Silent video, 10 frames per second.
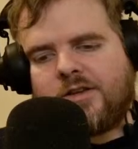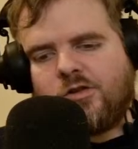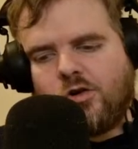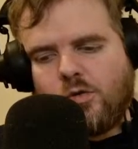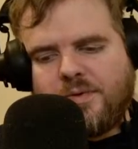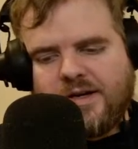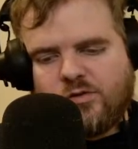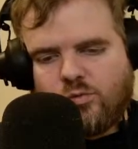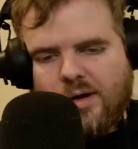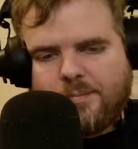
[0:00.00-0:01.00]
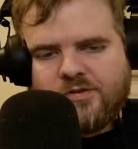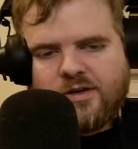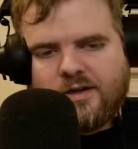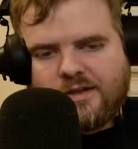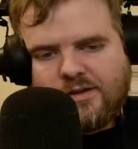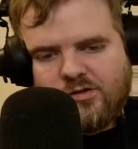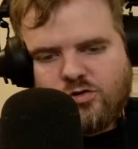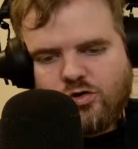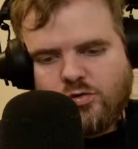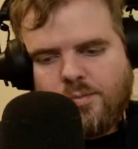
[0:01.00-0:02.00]
to OBS WebSockets
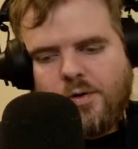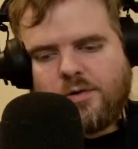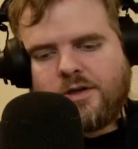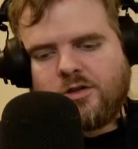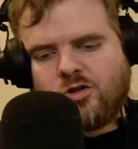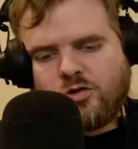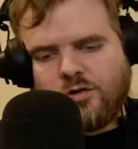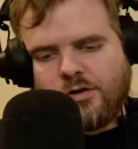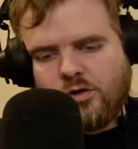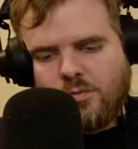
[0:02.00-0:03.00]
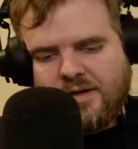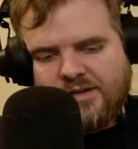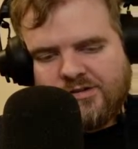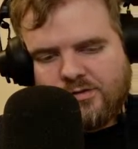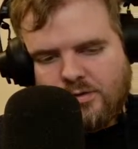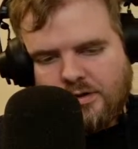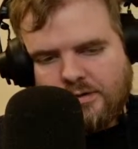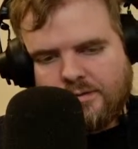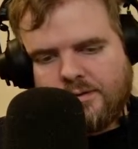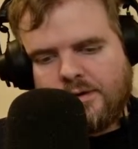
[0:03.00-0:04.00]
to remotely control your OBS
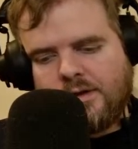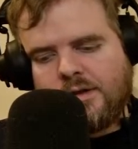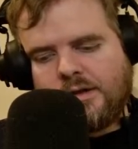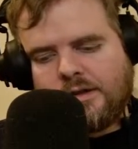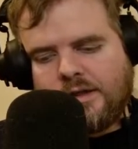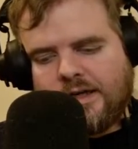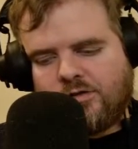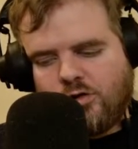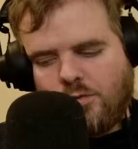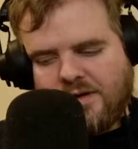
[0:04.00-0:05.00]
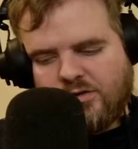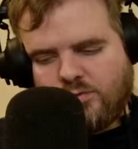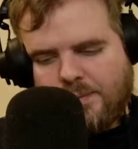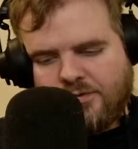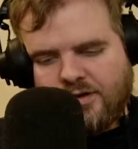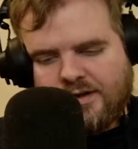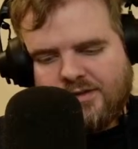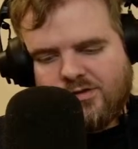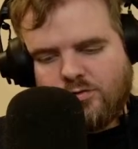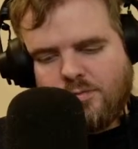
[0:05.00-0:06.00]
studio. Connect to OBS
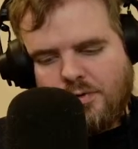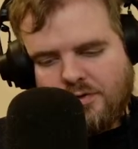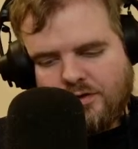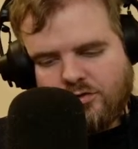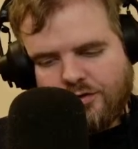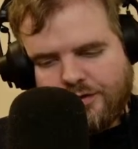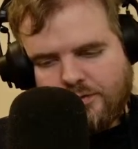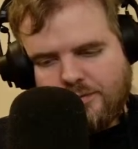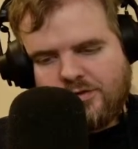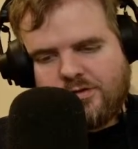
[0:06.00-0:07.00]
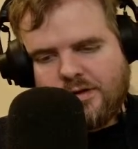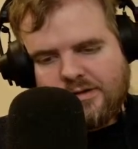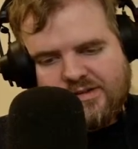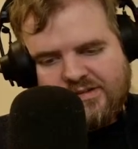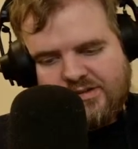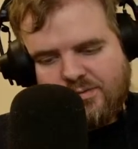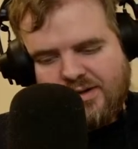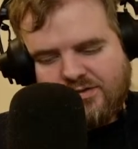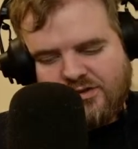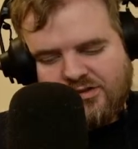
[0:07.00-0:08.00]
WebSockets to remotely control your OBS studio. It says it
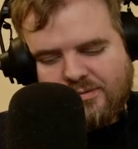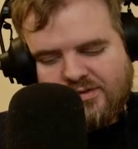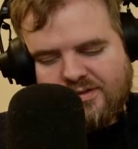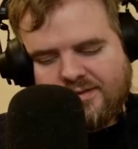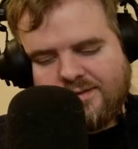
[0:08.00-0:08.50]
twice for some reason.